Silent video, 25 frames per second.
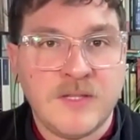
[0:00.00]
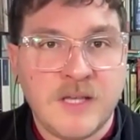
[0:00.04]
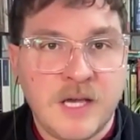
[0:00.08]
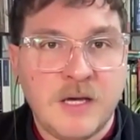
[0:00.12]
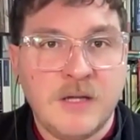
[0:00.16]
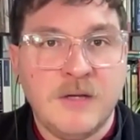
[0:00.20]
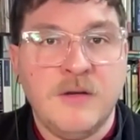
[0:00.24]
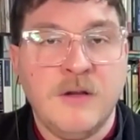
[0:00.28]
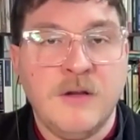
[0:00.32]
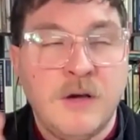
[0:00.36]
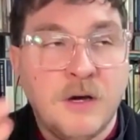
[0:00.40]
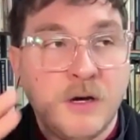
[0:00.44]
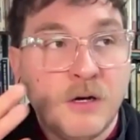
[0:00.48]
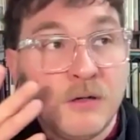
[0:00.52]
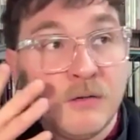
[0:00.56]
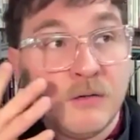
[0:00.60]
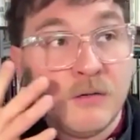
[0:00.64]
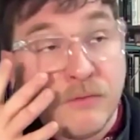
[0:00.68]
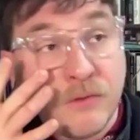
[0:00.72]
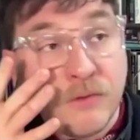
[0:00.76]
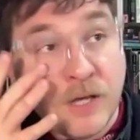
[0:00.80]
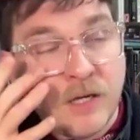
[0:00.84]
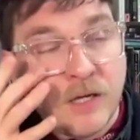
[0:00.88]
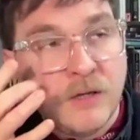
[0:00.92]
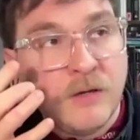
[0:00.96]
Yeah. They are not
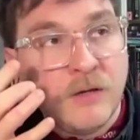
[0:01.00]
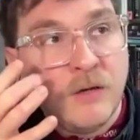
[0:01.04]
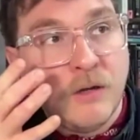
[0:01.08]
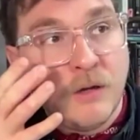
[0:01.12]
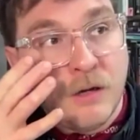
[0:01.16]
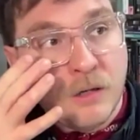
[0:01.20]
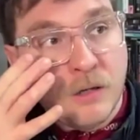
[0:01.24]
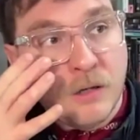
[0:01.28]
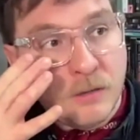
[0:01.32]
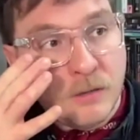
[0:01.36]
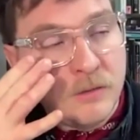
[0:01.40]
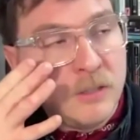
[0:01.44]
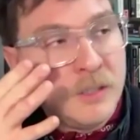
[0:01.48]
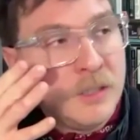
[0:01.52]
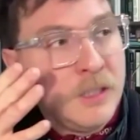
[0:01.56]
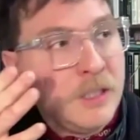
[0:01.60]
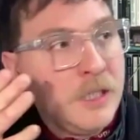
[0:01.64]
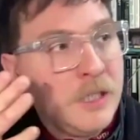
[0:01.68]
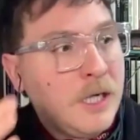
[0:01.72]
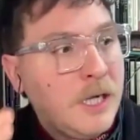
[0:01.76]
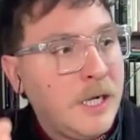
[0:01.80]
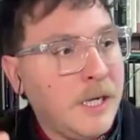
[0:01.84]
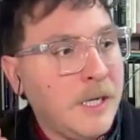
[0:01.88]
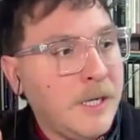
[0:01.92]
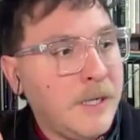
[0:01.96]
they are not
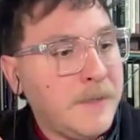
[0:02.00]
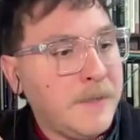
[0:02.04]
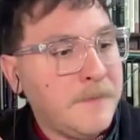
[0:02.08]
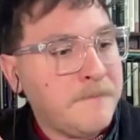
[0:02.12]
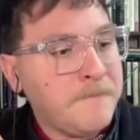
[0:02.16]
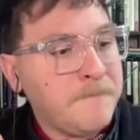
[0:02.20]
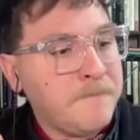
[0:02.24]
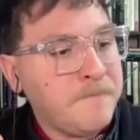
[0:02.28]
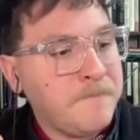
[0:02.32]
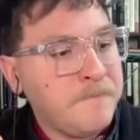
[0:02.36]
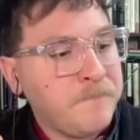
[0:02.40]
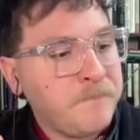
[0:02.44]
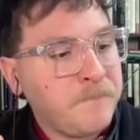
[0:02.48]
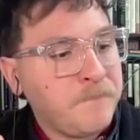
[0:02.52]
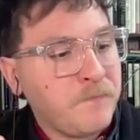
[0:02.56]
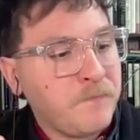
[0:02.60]
um,